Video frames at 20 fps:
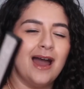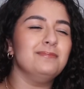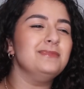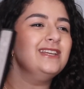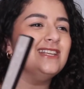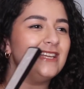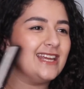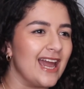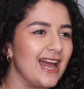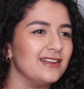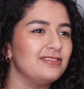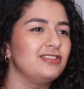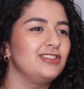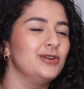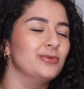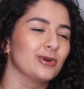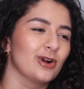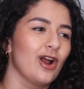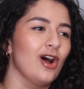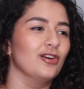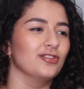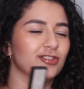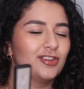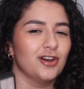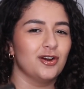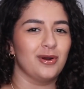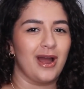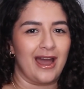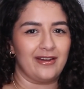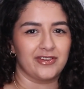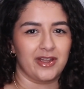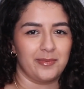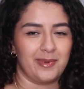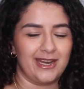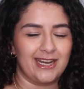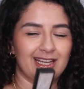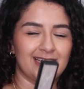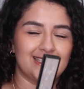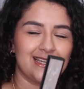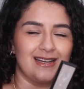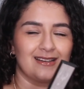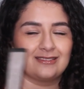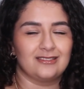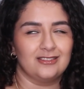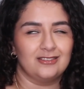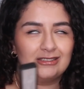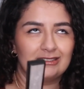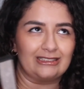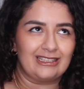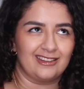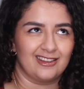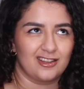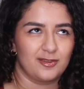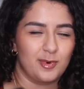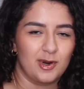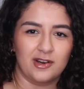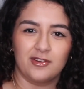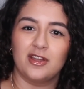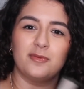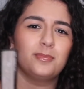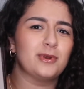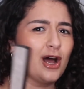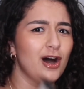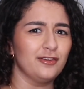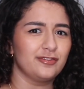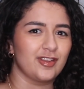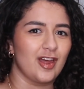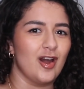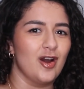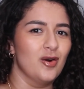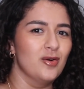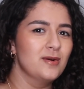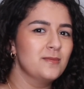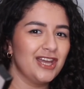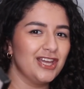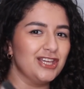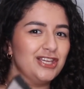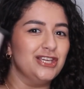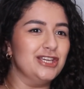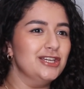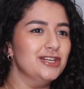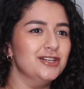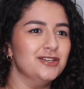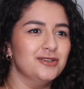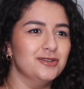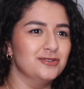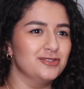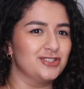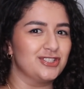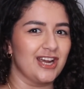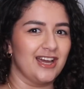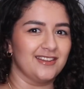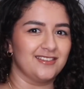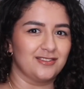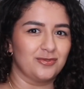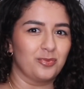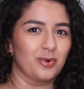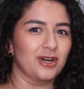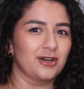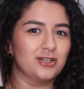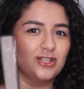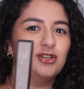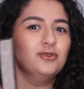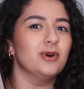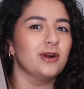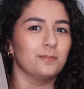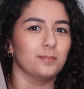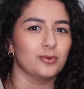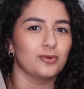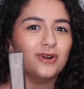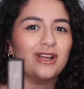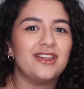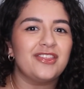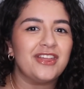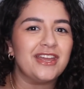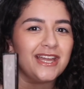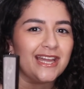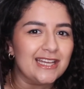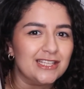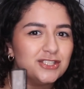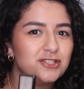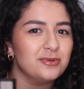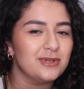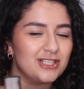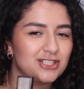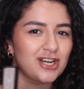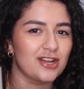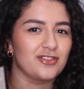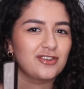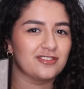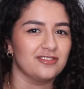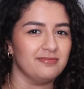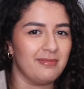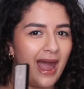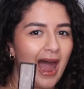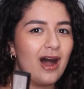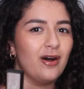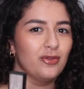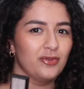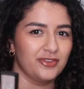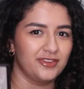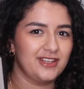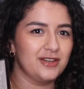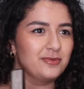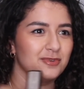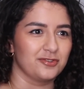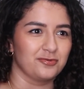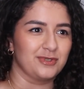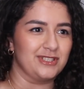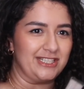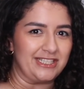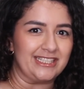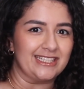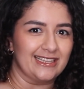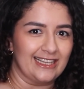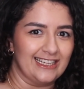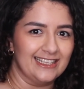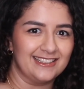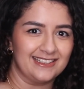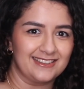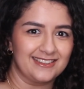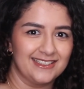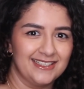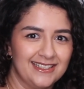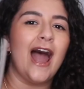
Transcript: I mean, yes, you were also having a panic attack, so I guess that's part of it. But also, you were breathing into each other's mouths. It was ridiculous.